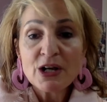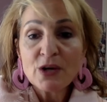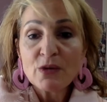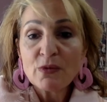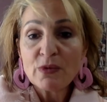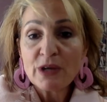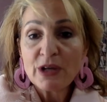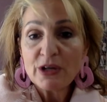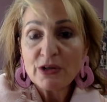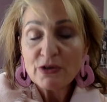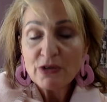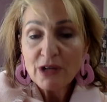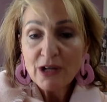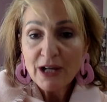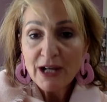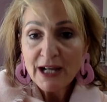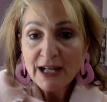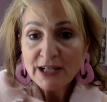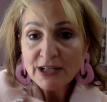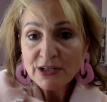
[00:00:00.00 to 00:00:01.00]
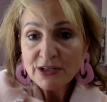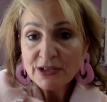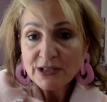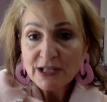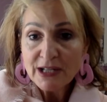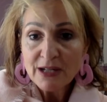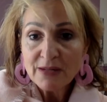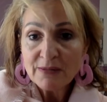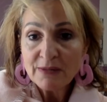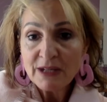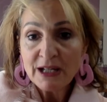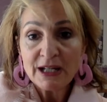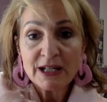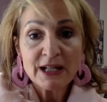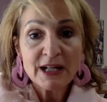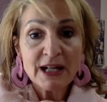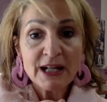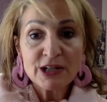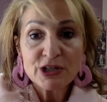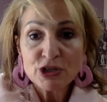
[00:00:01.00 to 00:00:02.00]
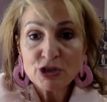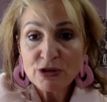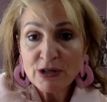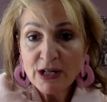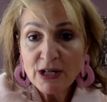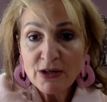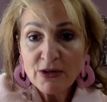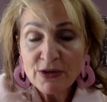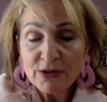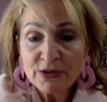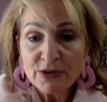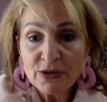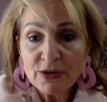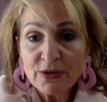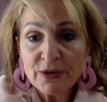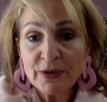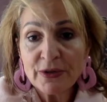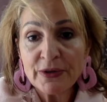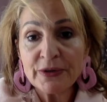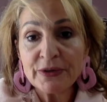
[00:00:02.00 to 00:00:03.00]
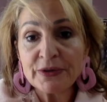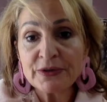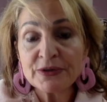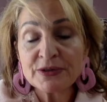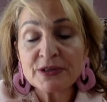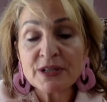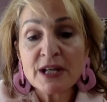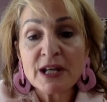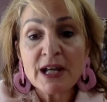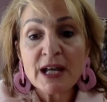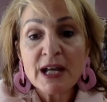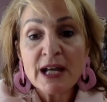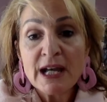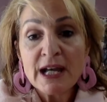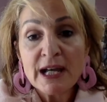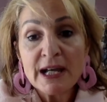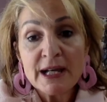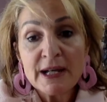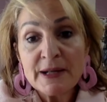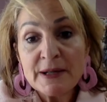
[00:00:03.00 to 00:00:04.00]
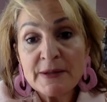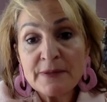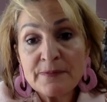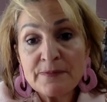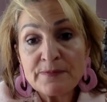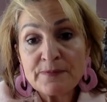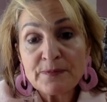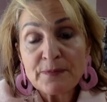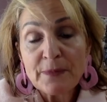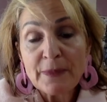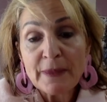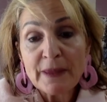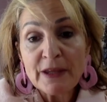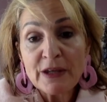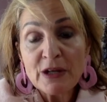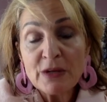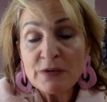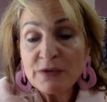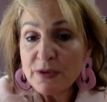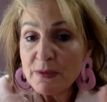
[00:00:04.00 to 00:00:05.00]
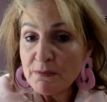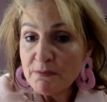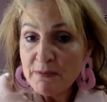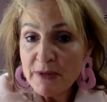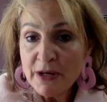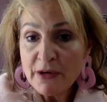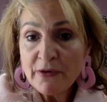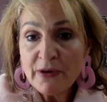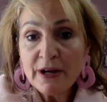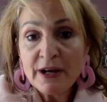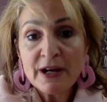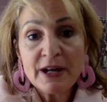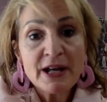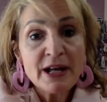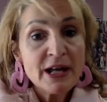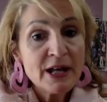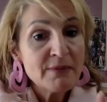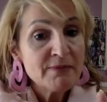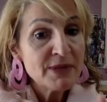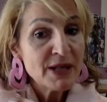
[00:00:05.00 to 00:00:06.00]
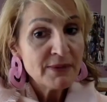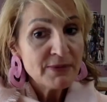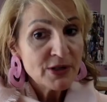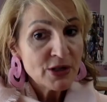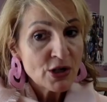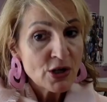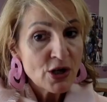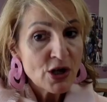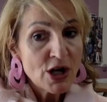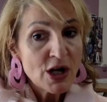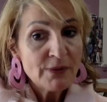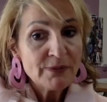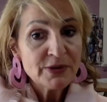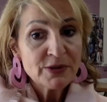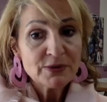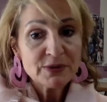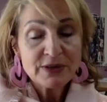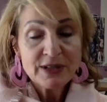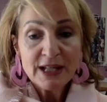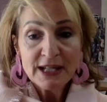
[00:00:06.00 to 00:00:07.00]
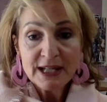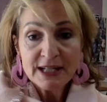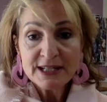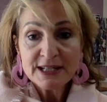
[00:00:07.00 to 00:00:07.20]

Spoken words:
where your client could come in and try on the clothes, with a mirror, maybe a carpet where they can